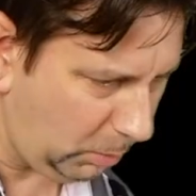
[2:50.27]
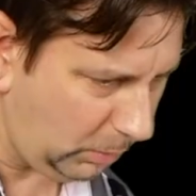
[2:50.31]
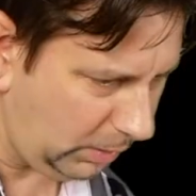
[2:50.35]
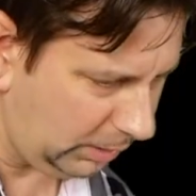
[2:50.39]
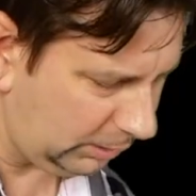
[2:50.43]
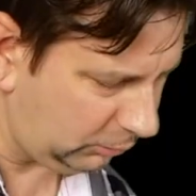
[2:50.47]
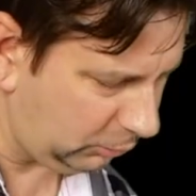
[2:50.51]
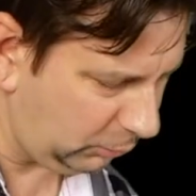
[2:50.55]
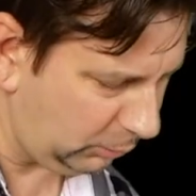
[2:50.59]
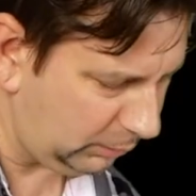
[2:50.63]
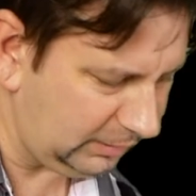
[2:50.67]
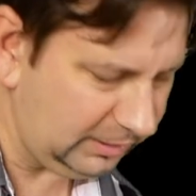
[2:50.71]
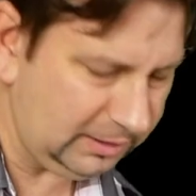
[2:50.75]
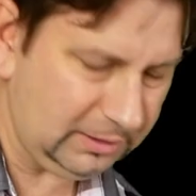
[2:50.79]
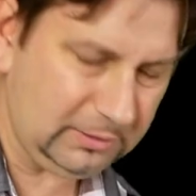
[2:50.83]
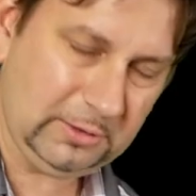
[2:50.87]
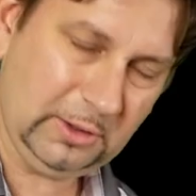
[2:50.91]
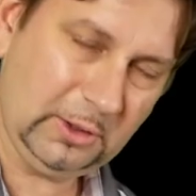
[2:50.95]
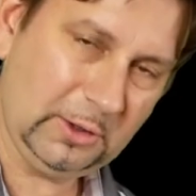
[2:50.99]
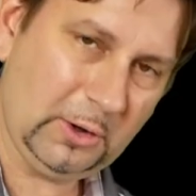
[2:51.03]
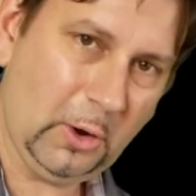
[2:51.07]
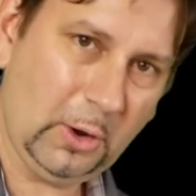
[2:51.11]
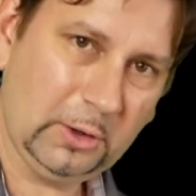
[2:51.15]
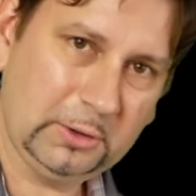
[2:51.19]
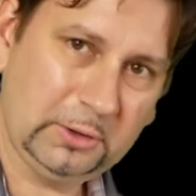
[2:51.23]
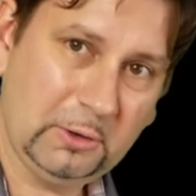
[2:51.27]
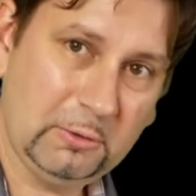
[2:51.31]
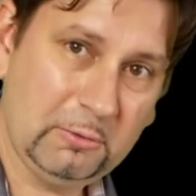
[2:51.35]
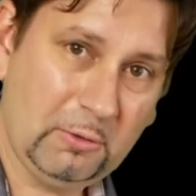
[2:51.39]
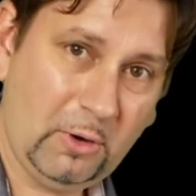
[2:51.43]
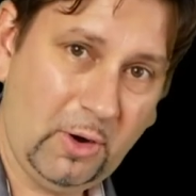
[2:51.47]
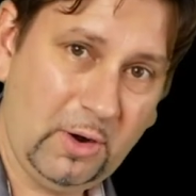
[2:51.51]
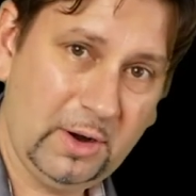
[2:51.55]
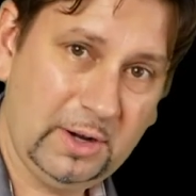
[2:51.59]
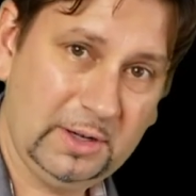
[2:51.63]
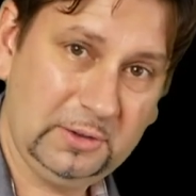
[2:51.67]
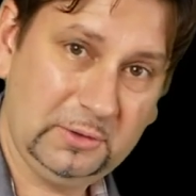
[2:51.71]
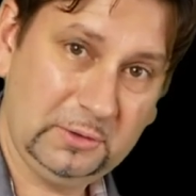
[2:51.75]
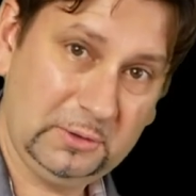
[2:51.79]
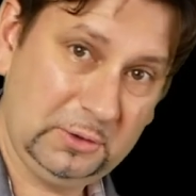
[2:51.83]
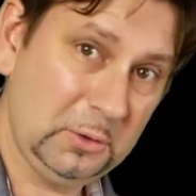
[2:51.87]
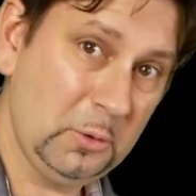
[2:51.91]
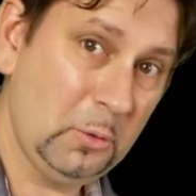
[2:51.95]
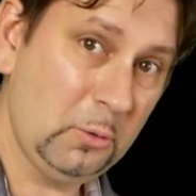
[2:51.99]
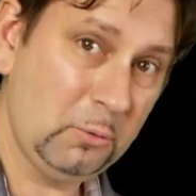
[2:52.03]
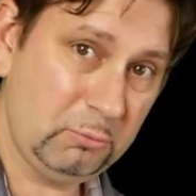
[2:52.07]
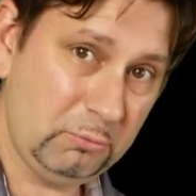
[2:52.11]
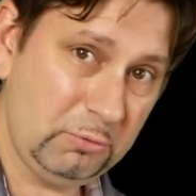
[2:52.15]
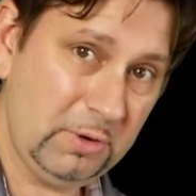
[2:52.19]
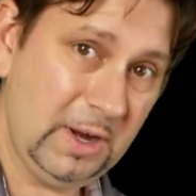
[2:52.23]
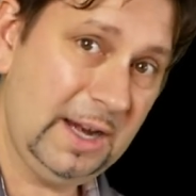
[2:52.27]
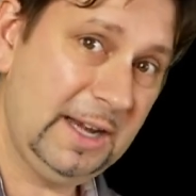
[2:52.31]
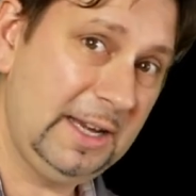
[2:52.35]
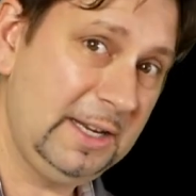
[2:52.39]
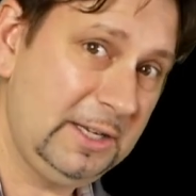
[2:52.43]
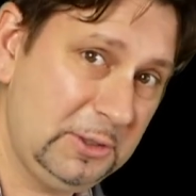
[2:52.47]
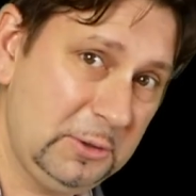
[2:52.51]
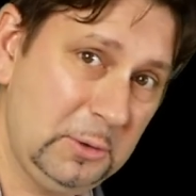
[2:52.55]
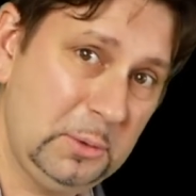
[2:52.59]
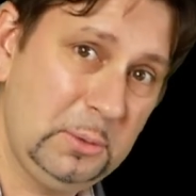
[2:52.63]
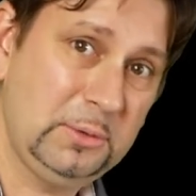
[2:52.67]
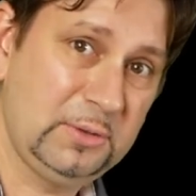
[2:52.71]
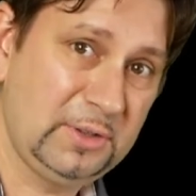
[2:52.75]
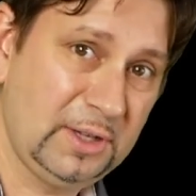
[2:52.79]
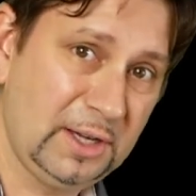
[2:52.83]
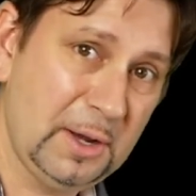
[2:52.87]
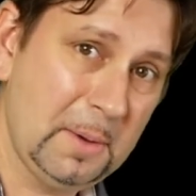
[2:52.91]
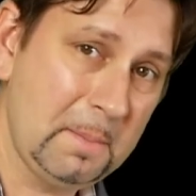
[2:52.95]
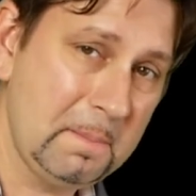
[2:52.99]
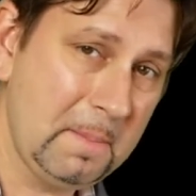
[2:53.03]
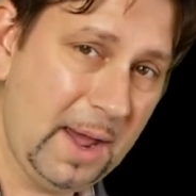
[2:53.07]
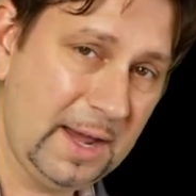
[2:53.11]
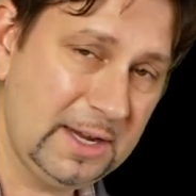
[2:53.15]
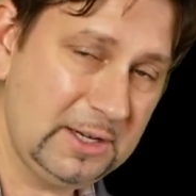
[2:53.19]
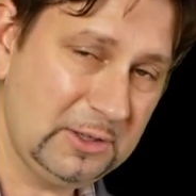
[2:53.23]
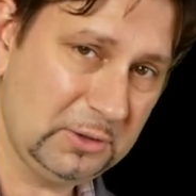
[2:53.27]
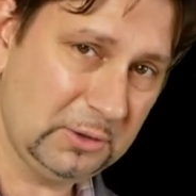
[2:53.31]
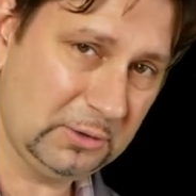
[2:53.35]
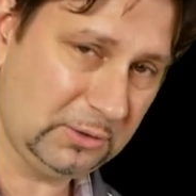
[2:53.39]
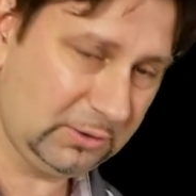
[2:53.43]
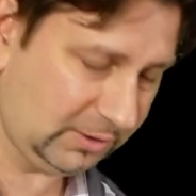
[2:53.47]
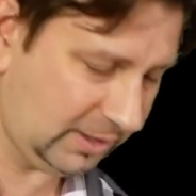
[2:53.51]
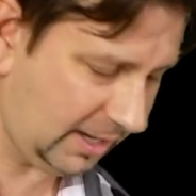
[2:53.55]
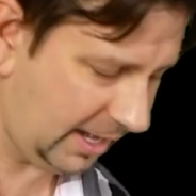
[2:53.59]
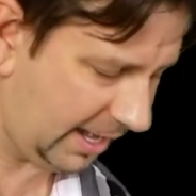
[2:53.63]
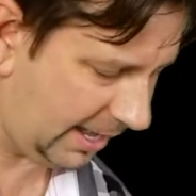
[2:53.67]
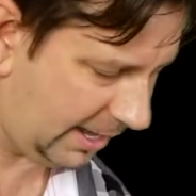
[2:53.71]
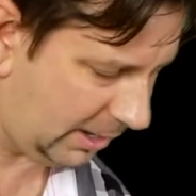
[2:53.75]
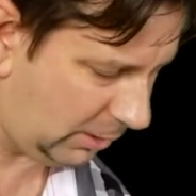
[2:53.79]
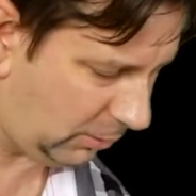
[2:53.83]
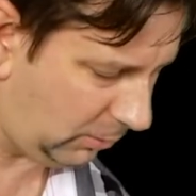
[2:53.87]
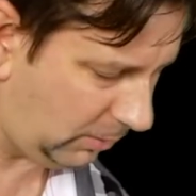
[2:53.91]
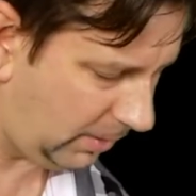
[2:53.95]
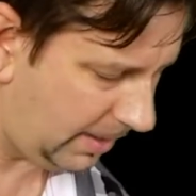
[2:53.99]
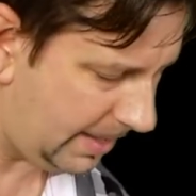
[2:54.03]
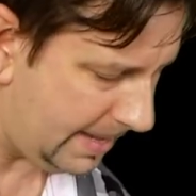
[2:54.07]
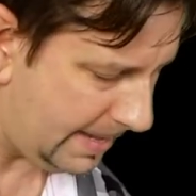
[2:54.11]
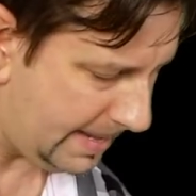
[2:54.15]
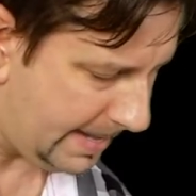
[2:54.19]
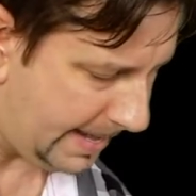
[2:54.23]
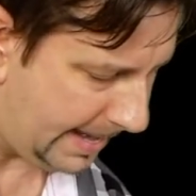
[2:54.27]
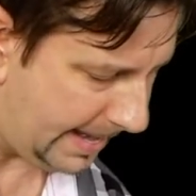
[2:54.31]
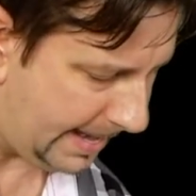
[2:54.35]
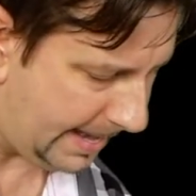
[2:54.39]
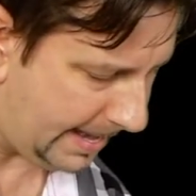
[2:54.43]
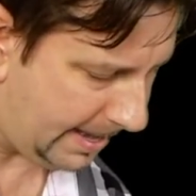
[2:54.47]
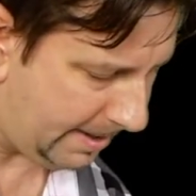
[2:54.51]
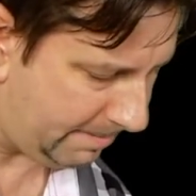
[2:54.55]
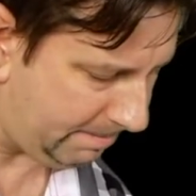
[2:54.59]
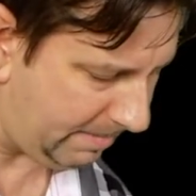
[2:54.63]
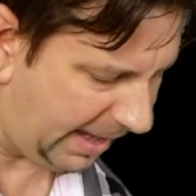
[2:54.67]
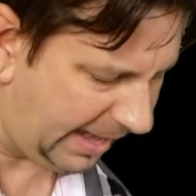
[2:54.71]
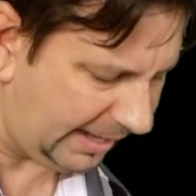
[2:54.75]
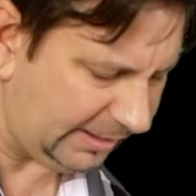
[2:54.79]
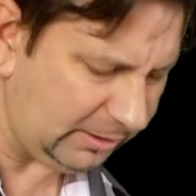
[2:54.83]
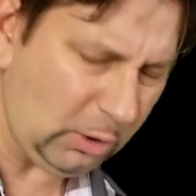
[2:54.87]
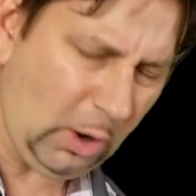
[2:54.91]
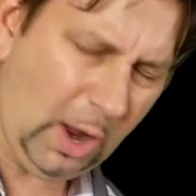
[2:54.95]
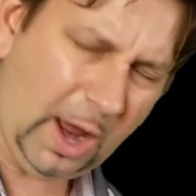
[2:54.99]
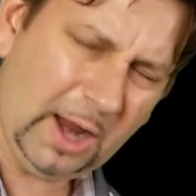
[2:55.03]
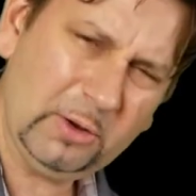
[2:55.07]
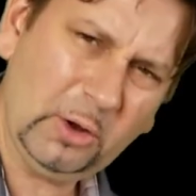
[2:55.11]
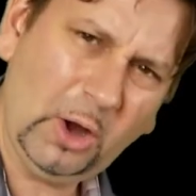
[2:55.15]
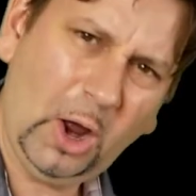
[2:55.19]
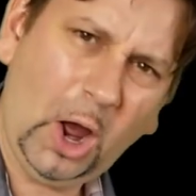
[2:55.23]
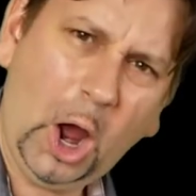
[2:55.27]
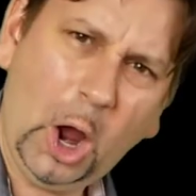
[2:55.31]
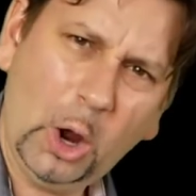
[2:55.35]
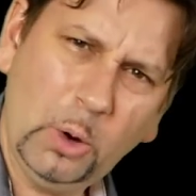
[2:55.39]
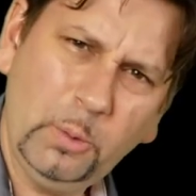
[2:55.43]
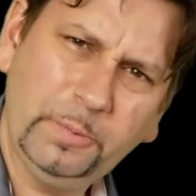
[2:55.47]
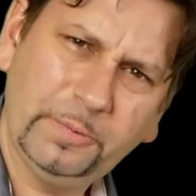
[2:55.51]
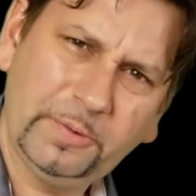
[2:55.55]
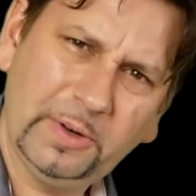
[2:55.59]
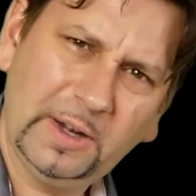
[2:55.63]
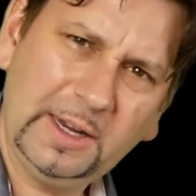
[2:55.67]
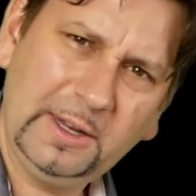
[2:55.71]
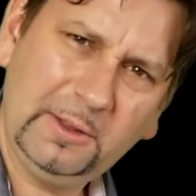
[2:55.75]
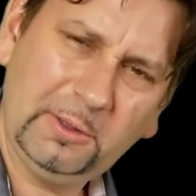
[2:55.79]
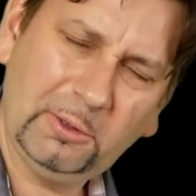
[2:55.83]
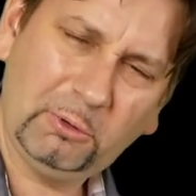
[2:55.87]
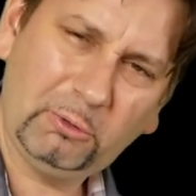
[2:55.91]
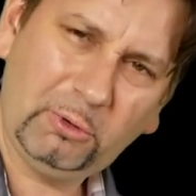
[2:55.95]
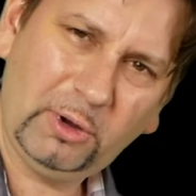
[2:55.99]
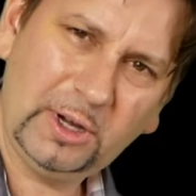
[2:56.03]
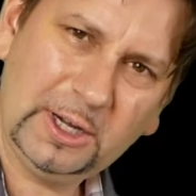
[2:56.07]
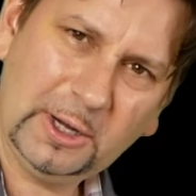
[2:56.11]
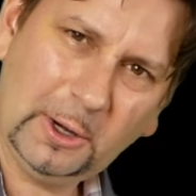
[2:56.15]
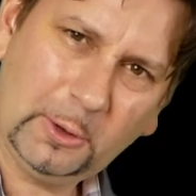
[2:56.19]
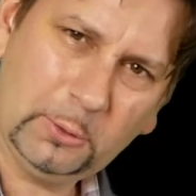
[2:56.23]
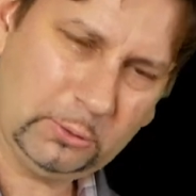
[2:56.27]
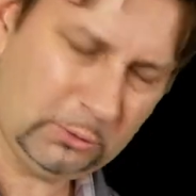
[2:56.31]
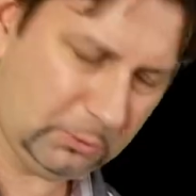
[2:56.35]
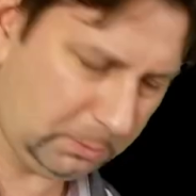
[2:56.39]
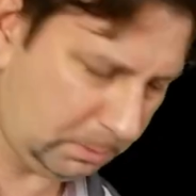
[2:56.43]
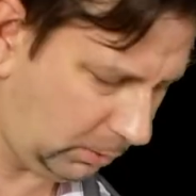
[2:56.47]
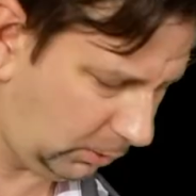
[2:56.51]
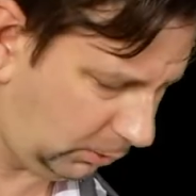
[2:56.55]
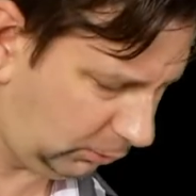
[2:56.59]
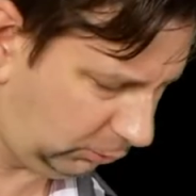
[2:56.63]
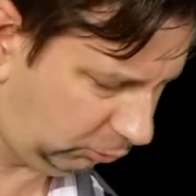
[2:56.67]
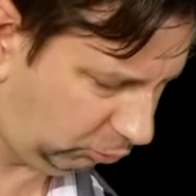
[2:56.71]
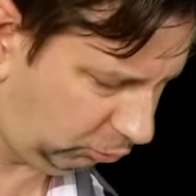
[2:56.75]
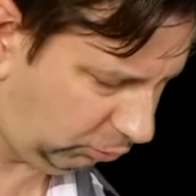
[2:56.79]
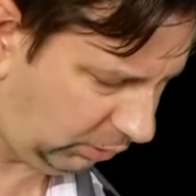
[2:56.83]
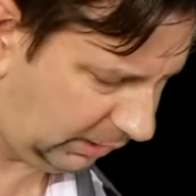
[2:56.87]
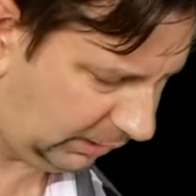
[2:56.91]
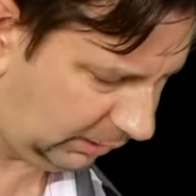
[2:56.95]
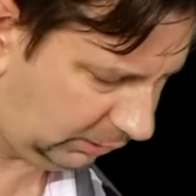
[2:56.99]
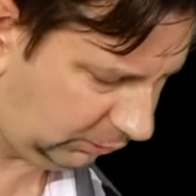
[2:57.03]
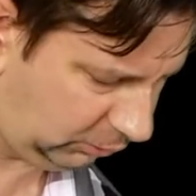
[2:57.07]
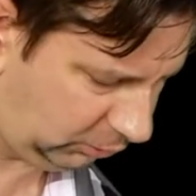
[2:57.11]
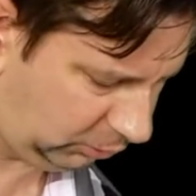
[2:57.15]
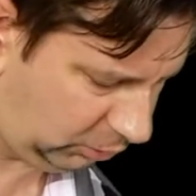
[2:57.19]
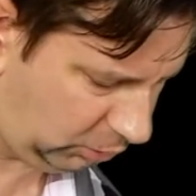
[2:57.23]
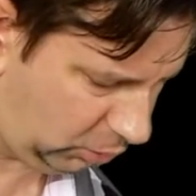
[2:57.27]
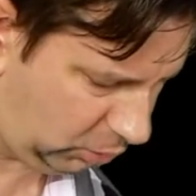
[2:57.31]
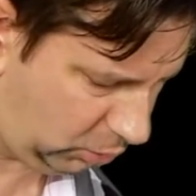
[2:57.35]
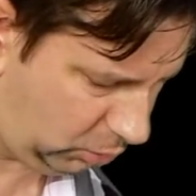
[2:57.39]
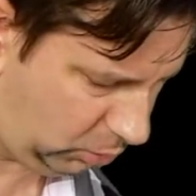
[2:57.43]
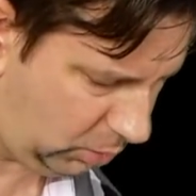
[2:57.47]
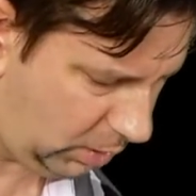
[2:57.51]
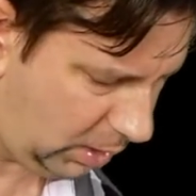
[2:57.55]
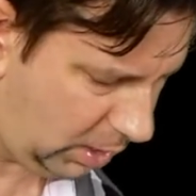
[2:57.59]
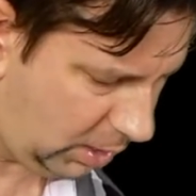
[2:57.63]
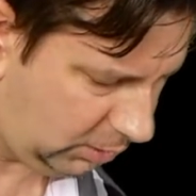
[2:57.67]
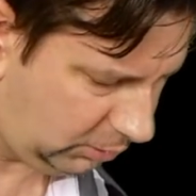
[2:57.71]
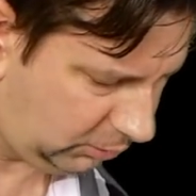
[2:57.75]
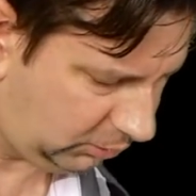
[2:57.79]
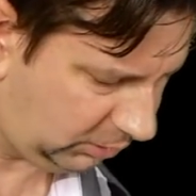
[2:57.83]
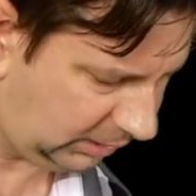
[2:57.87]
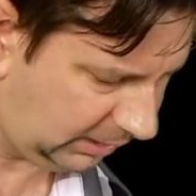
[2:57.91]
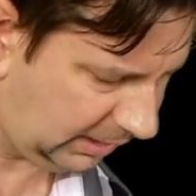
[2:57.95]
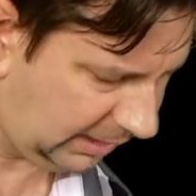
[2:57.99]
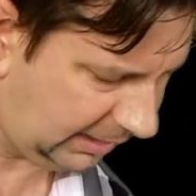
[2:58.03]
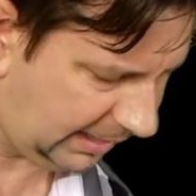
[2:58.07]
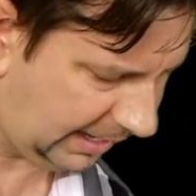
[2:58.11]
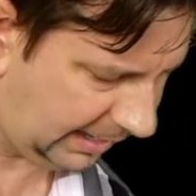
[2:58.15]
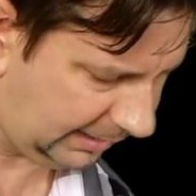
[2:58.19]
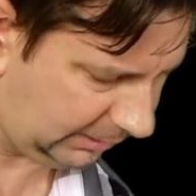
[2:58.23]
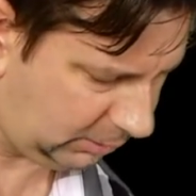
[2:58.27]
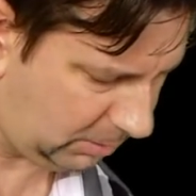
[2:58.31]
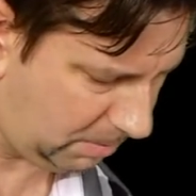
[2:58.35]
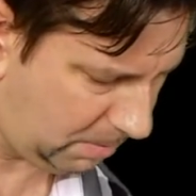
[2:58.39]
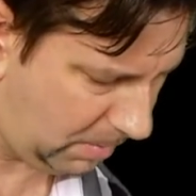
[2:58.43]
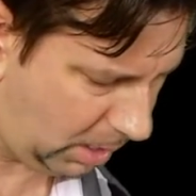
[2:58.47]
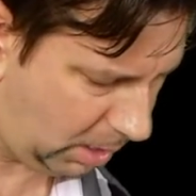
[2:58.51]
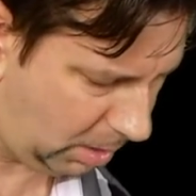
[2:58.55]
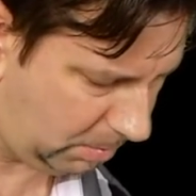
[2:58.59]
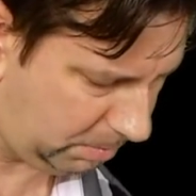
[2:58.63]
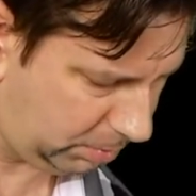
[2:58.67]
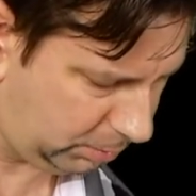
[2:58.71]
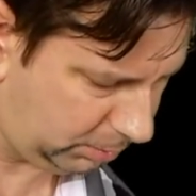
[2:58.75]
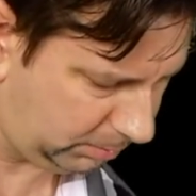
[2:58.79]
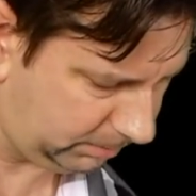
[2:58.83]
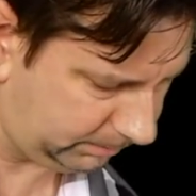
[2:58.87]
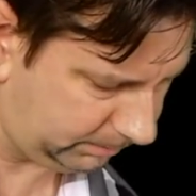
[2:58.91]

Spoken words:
we're doing these legato lines, you're really using a major scale, and hopefully 3 notes per string too to connect them up.